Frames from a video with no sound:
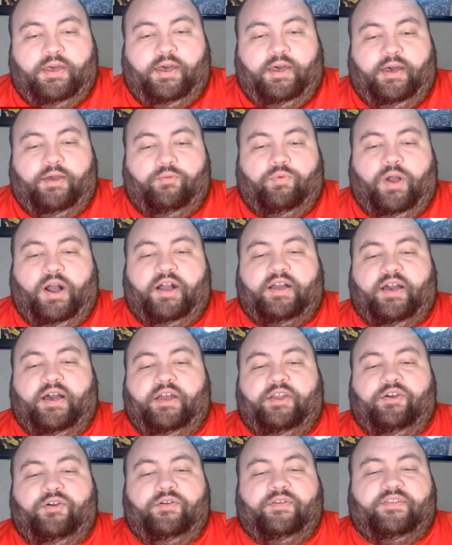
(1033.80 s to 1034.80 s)
Uh, Rock
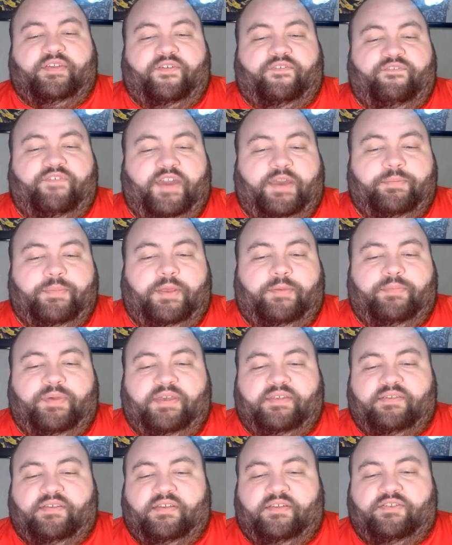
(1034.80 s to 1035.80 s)
Auto is a family
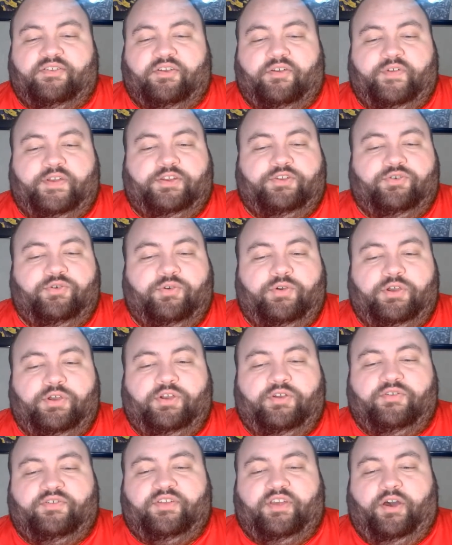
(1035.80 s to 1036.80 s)
business serving do it
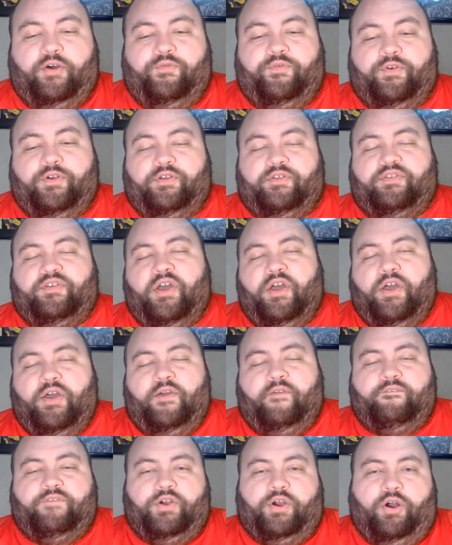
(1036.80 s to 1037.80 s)
yourselfers
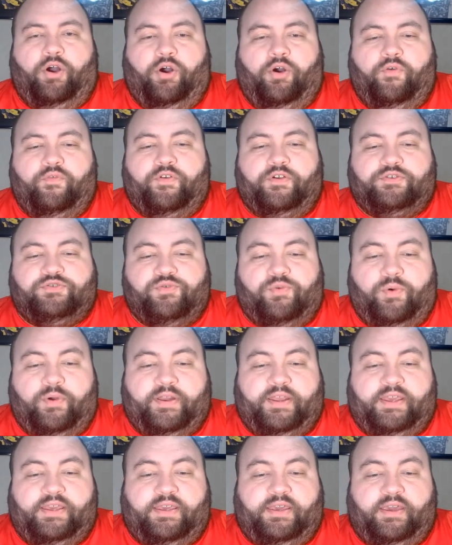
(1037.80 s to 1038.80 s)
for over
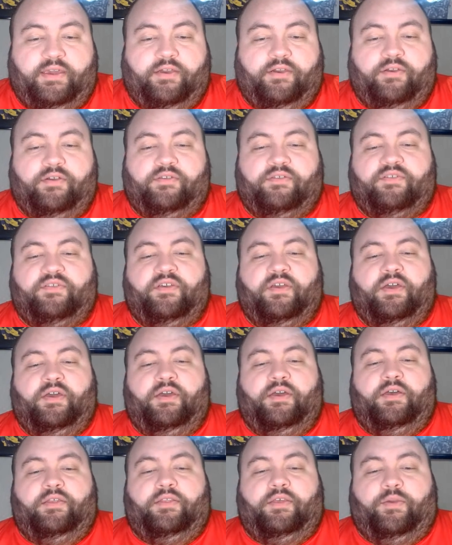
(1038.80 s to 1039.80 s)
20 years.
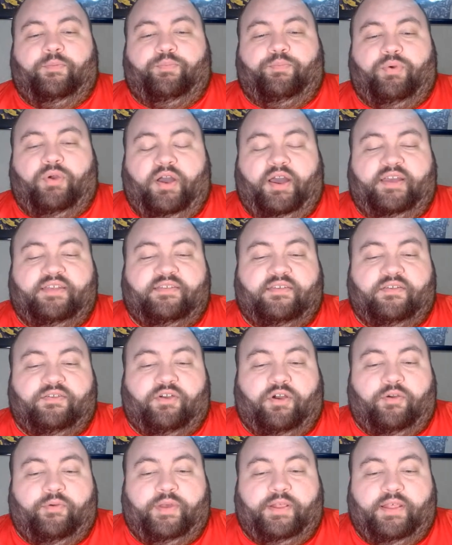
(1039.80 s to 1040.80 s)
Their prices
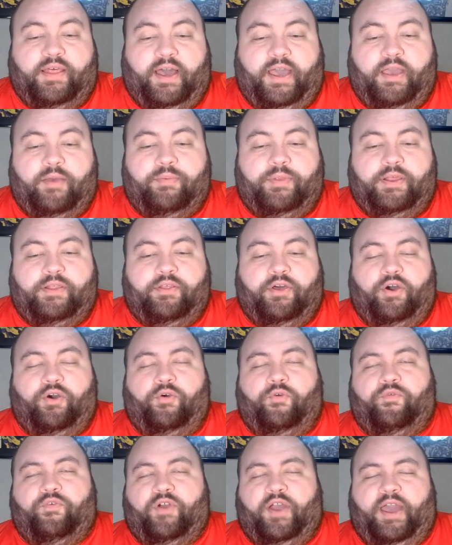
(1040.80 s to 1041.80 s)
are reliably
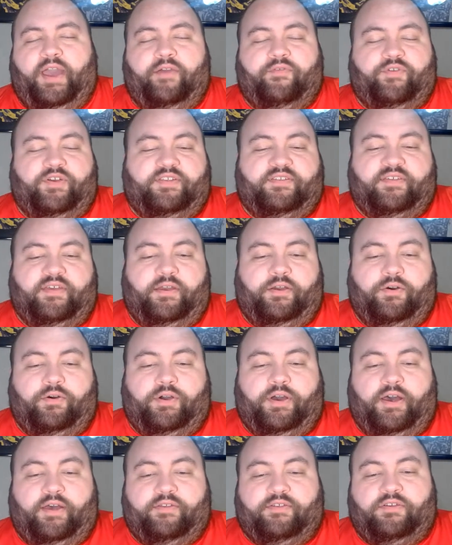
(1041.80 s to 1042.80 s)
low for every single
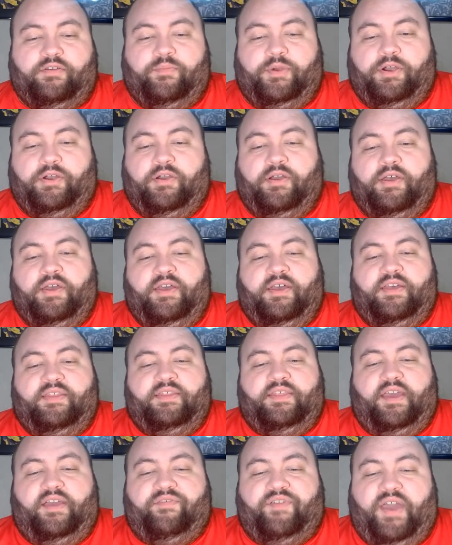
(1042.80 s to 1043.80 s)
customer.
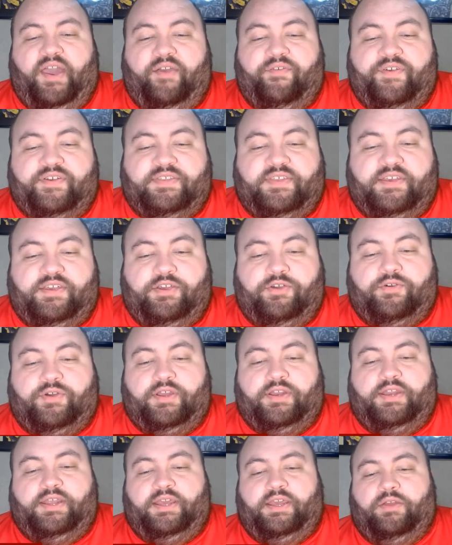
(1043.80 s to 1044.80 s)
They have everything you
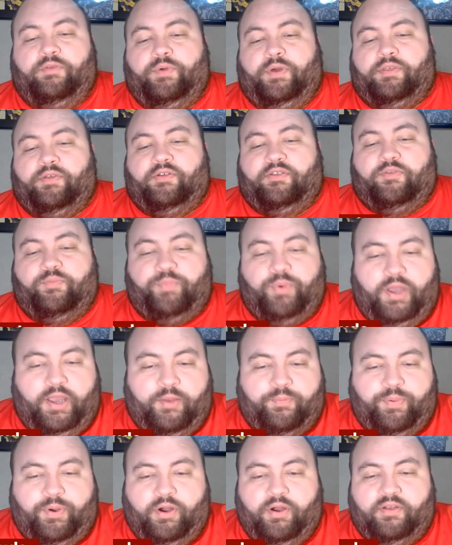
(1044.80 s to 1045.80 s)
could need, whether it's
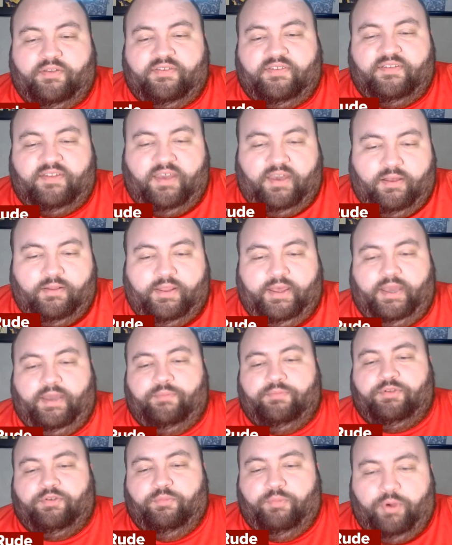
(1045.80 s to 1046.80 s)
brake parts, tail
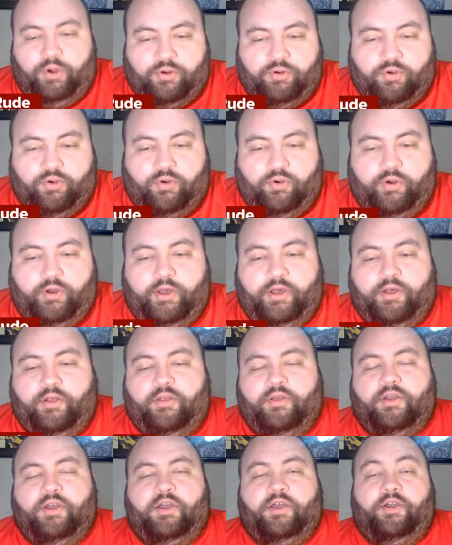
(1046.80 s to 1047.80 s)
lamps, motor
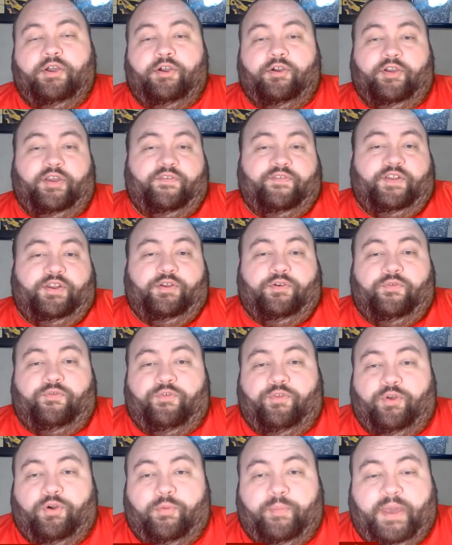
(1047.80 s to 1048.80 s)
oil, or even new
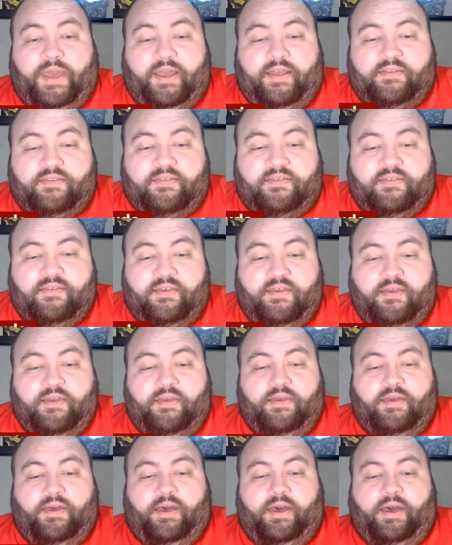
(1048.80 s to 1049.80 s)
floor mats.
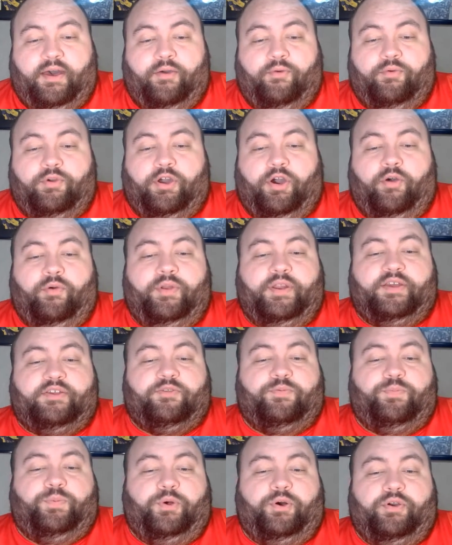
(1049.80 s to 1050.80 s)
Uh, go and
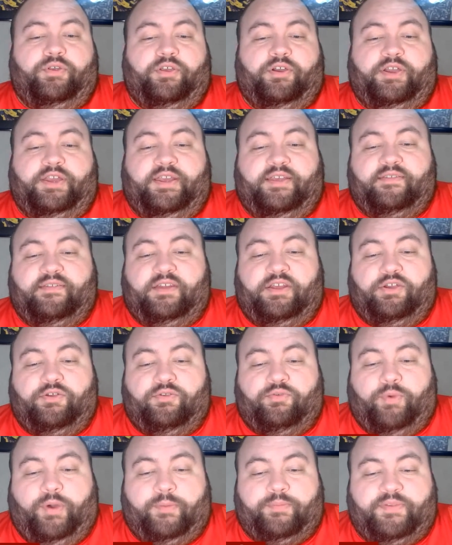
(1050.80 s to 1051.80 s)
explore their easy to
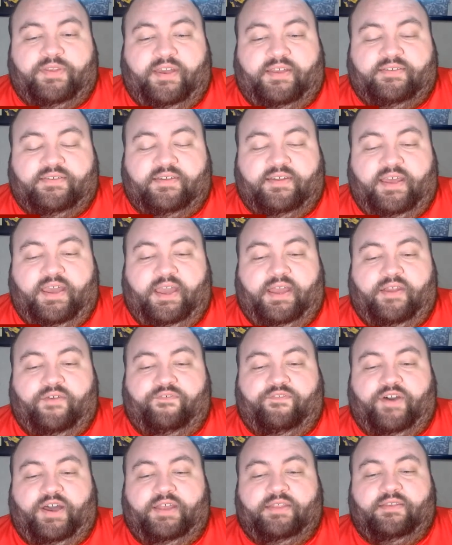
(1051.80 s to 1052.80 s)
use website today to
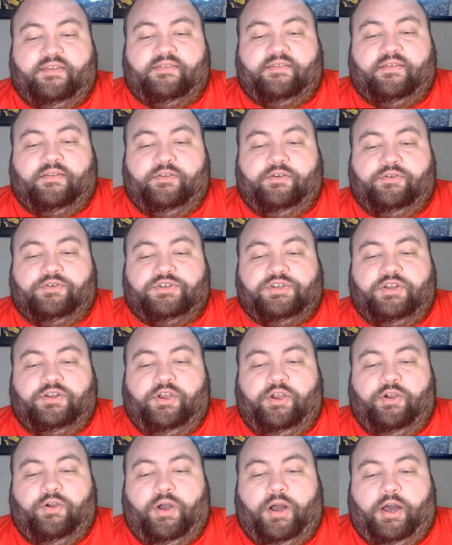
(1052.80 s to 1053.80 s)
find the solution
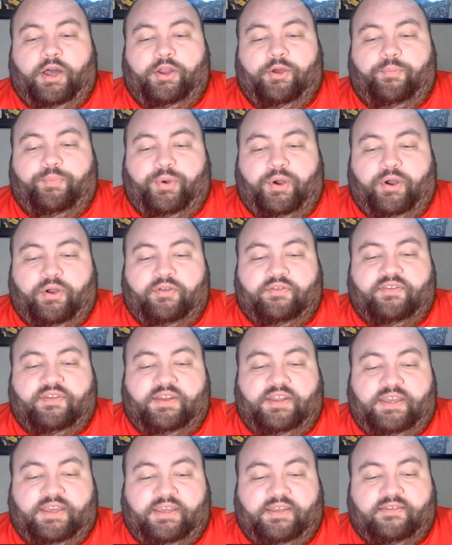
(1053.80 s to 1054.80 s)
to your auto parts
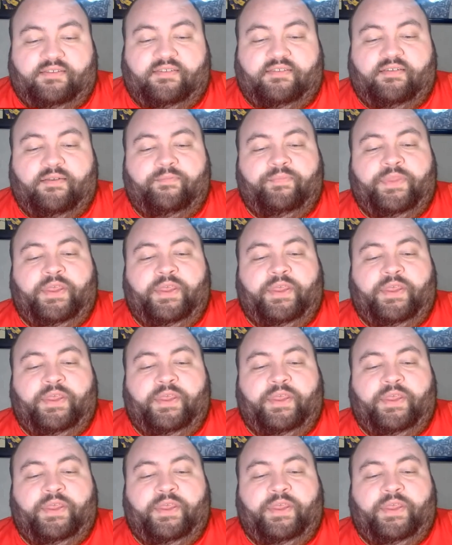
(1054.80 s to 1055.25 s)
needs.